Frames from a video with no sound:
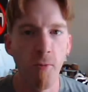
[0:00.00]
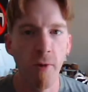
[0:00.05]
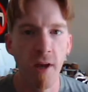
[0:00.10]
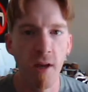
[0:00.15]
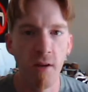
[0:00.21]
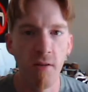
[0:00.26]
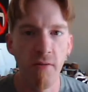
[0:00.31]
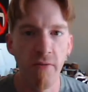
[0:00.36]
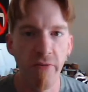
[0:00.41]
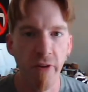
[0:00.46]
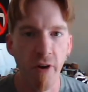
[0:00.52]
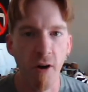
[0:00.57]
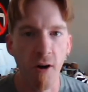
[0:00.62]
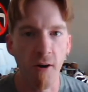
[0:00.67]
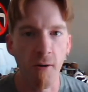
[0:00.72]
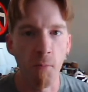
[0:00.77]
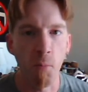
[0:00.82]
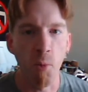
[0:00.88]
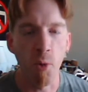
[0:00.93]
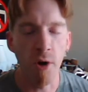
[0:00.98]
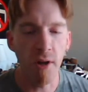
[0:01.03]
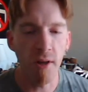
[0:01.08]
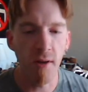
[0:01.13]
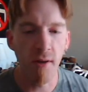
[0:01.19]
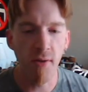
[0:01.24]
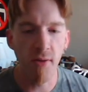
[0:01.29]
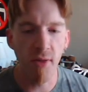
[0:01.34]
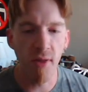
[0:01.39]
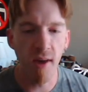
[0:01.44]
wind farm. What do
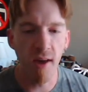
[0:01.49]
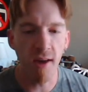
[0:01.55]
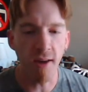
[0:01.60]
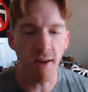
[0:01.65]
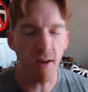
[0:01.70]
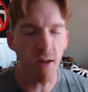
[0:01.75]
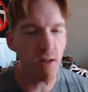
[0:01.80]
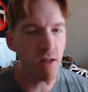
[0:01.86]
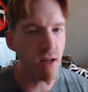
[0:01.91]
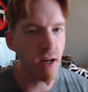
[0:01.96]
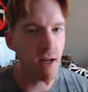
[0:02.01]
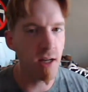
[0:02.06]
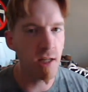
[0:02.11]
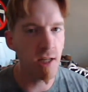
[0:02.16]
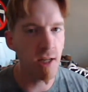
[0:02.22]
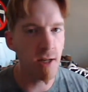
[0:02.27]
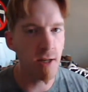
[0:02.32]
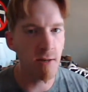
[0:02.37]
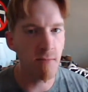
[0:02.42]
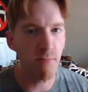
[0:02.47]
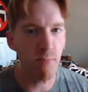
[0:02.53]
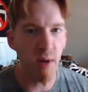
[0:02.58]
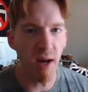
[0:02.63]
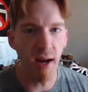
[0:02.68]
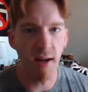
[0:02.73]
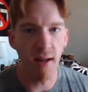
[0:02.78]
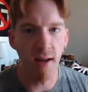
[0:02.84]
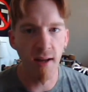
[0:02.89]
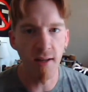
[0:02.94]
you think? Good idea?
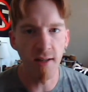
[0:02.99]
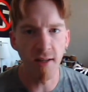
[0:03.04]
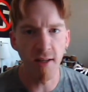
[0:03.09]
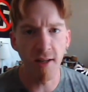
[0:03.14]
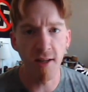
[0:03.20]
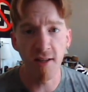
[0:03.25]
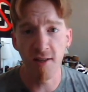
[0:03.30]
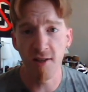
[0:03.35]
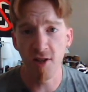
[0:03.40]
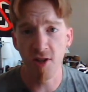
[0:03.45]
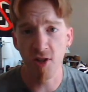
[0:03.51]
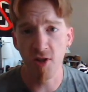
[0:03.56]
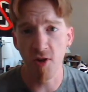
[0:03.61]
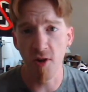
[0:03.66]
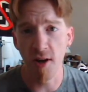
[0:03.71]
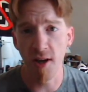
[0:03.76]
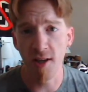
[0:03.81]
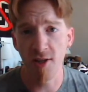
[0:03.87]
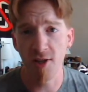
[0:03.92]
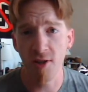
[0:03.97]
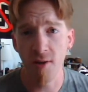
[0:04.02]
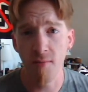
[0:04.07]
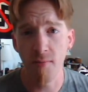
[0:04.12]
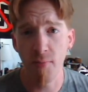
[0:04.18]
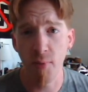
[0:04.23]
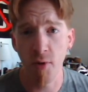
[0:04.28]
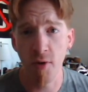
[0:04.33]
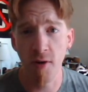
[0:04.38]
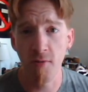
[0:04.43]
Bad idea? Destroying some
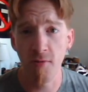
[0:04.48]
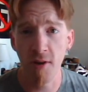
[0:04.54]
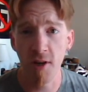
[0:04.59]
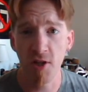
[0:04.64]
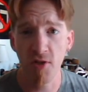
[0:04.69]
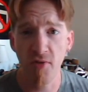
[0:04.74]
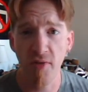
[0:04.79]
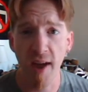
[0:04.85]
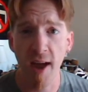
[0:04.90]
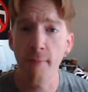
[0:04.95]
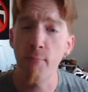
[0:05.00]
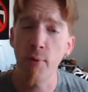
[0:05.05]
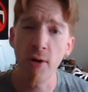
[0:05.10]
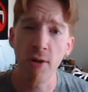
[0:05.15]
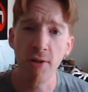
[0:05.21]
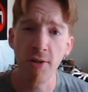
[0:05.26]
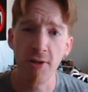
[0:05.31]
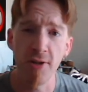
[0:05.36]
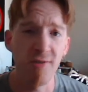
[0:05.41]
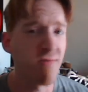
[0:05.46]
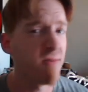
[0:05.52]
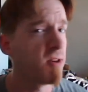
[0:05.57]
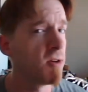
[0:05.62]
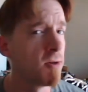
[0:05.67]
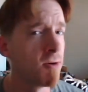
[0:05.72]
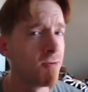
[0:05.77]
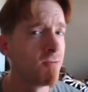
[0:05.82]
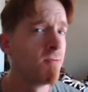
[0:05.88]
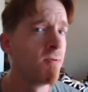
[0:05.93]
poor rich fat person's
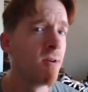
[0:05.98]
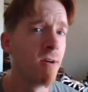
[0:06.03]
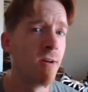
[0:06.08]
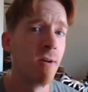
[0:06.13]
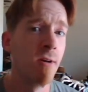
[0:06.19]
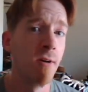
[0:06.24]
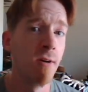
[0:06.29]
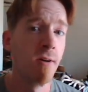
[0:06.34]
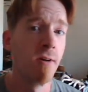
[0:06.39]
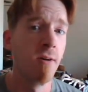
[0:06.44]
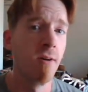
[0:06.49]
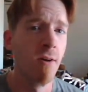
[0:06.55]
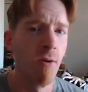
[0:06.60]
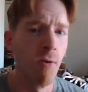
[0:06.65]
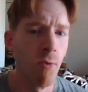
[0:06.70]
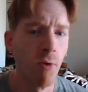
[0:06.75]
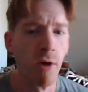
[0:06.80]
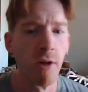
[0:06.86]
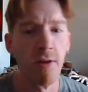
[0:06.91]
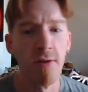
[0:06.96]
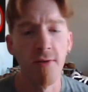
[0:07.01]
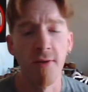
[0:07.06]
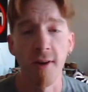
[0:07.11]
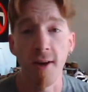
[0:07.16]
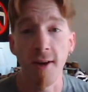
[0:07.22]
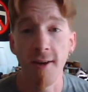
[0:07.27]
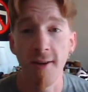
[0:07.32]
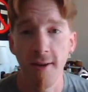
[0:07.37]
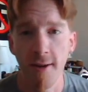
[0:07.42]
view? What do you
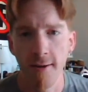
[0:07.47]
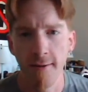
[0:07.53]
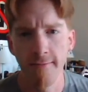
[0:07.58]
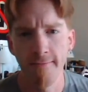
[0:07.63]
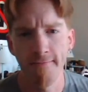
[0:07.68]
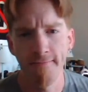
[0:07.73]
think?